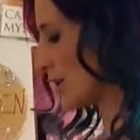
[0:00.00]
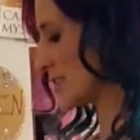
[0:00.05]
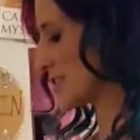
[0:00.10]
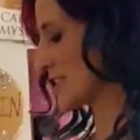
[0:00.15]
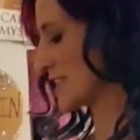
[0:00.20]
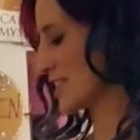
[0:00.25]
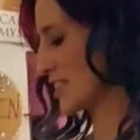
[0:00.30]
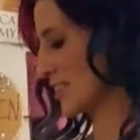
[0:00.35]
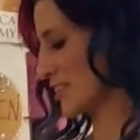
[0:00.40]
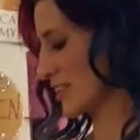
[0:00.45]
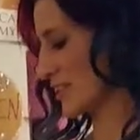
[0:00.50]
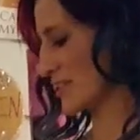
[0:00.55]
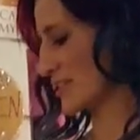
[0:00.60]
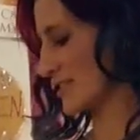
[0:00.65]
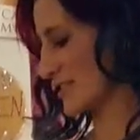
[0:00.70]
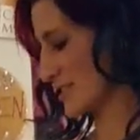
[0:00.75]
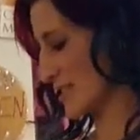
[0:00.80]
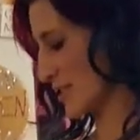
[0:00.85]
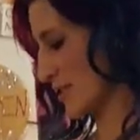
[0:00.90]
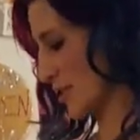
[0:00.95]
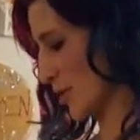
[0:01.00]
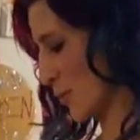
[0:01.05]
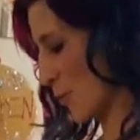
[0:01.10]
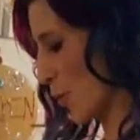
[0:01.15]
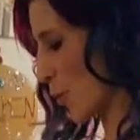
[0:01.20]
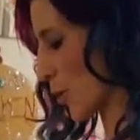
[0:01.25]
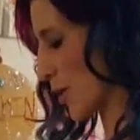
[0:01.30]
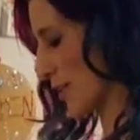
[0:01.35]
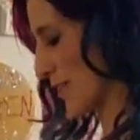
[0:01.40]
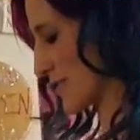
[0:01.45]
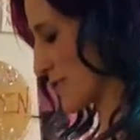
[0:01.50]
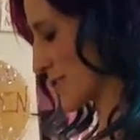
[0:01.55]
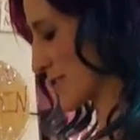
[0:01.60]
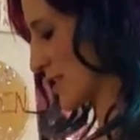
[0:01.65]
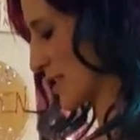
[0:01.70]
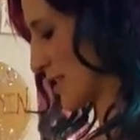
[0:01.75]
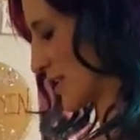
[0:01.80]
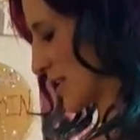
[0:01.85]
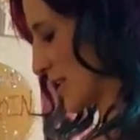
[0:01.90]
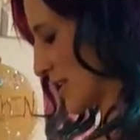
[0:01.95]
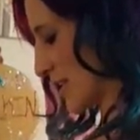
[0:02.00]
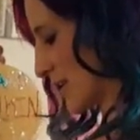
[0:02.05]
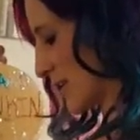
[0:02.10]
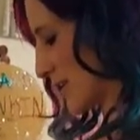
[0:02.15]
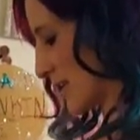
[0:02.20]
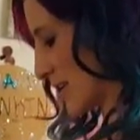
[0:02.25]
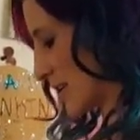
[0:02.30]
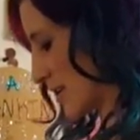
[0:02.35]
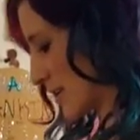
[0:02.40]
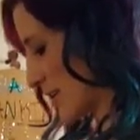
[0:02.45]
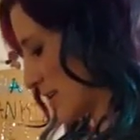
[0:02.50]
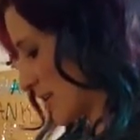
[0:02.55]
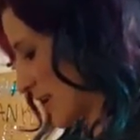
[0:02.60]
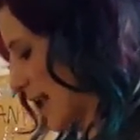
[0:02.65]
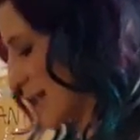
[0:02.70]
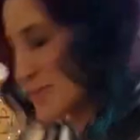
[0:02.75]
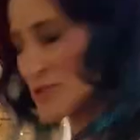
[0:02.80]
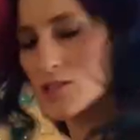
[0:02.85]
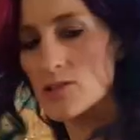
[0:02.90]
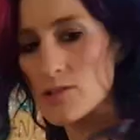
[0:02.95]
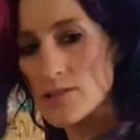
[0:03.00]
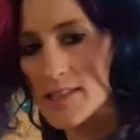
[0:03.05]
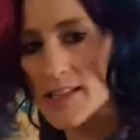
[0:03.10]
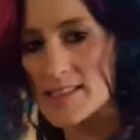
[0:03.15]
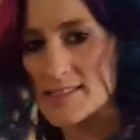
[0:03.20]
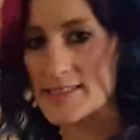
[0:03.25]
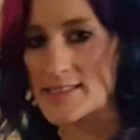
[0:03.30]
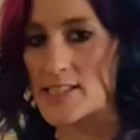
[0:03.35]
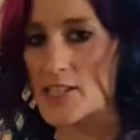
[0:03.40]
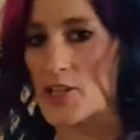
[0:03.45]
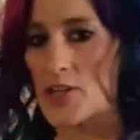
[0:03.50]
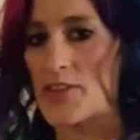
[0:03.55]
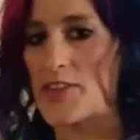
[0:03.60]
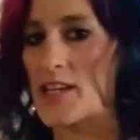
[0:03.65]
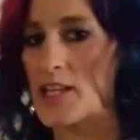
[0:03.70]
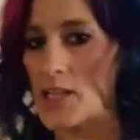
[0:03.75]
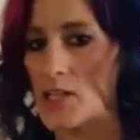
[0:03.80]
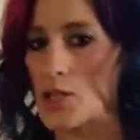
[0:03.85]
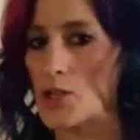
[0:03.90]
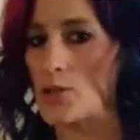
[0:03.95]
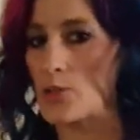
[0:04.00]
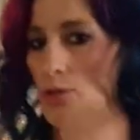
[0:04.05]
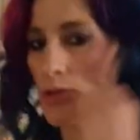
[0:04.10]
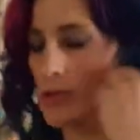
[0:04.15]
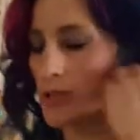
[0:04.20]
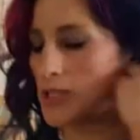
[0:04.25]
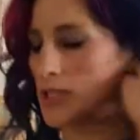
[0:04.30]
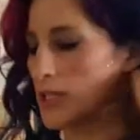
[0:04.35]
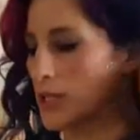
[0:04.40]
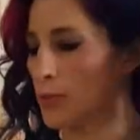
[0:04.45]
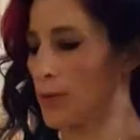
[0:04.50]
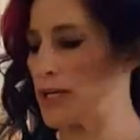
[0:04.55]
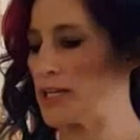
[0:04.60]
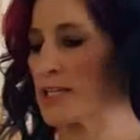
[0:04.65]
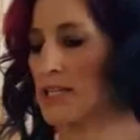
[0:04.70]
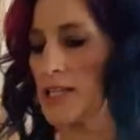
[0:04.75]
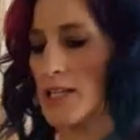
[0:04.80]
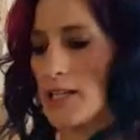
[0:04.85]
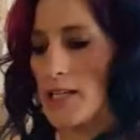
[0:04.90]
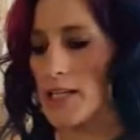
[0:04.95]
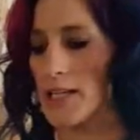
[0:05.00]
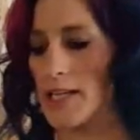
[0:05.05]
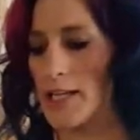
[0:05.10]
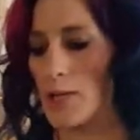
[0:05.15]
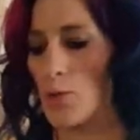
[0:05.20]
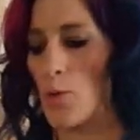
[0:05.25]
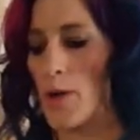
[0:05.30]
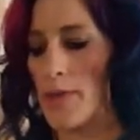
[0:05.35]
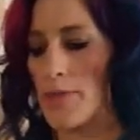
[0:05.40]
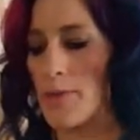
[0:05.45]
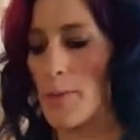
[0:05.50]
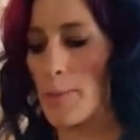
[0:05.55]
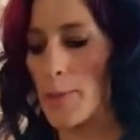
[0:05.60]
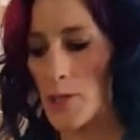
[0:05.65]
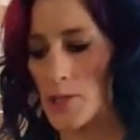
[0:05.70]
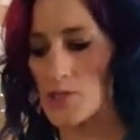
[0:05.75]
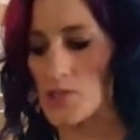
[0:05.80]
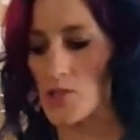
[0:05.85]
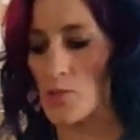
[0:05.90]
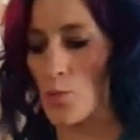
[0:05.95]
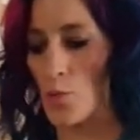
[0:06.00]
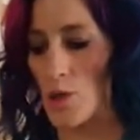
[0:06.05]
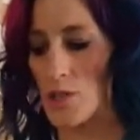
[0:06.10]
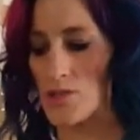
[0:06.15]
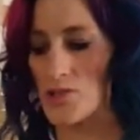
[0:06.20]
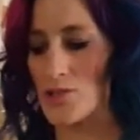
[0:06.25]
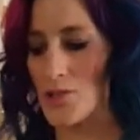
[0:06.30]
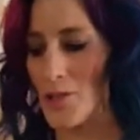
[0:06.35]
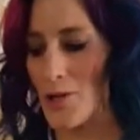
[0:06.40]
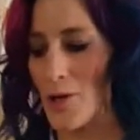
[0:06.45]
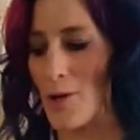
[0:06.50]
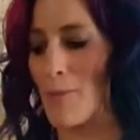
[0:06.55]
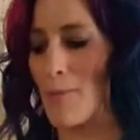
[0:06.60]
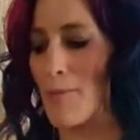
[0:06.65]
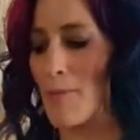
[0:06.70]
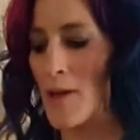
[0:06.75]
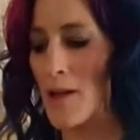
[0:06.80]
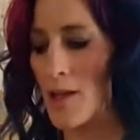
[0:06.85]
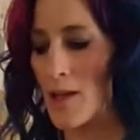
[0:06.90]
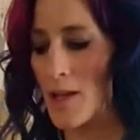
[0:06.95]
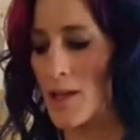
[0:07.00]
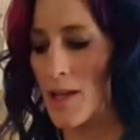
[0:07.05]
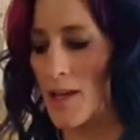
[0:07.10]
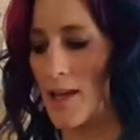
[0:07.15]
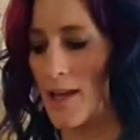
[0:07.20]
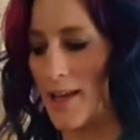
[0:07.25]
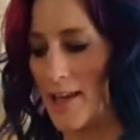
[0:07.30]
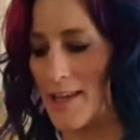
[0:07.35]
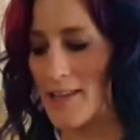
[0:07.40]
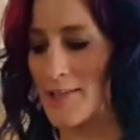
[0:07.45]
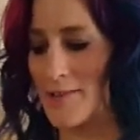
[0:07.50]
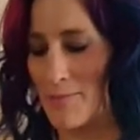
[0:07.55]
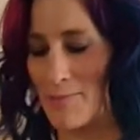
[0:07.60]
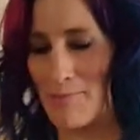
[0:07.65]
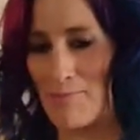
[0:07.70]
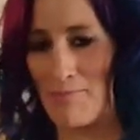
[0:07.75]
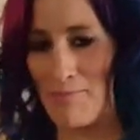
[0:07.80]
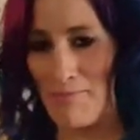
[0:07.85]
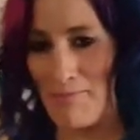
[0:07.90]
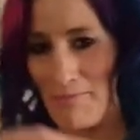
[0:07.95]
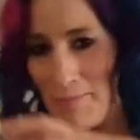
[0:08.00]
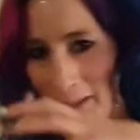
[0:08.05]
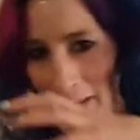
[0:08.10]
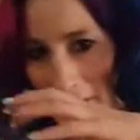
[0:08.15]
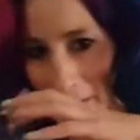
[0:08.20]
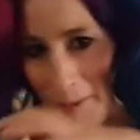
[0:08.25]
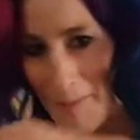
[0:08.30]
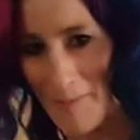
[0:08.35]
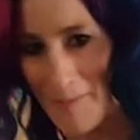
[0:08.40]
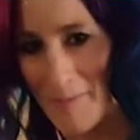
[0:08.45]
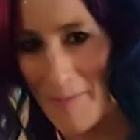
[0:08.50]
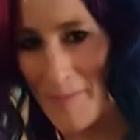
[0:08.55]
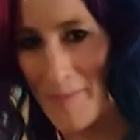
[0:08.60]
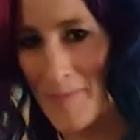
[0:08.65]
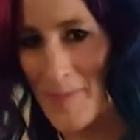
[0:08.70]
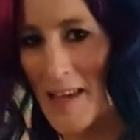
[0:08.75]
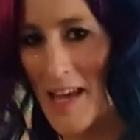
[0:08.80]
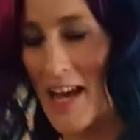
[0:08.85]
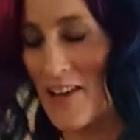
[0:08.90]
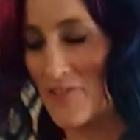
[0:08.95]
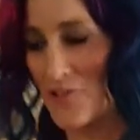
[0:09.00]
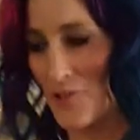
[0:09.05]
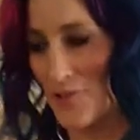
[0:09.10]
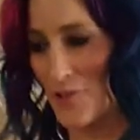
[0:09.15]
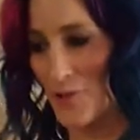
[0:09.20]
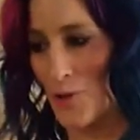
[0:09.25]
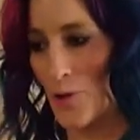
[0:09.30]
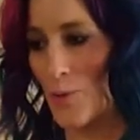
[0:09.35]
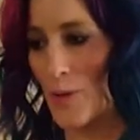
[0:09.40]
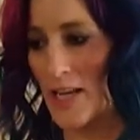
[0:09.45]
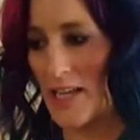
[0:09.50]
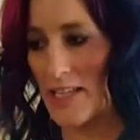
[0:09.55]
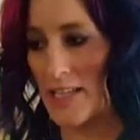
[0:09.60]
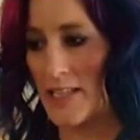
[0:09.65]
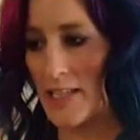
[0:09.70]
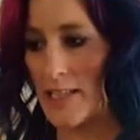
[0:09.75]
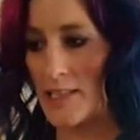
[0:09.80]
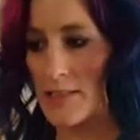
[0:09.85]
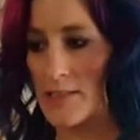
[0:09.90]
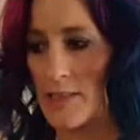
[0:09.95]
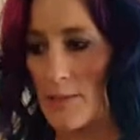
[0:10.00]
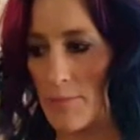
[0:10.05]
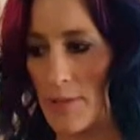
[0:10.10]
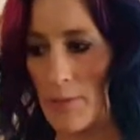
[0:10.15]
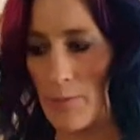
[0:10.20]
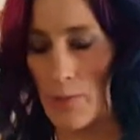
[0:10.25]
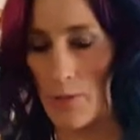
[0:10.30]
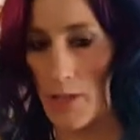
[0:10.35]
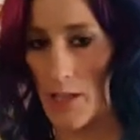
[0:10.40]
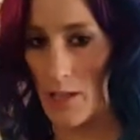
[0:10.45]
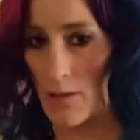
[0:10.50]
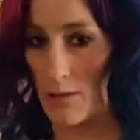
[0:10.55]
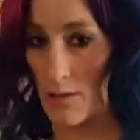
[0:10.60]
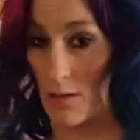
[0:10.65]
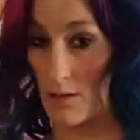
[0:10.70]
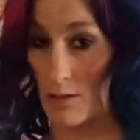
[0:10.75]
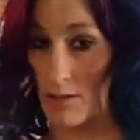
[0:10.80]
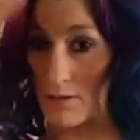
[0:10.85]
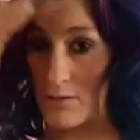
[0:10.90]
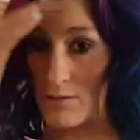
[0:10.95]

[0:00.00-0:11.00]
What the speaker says: is an important, absolutely necessary thing in a Kundalini awakening when the person wants to come and be, after their awakening, some people get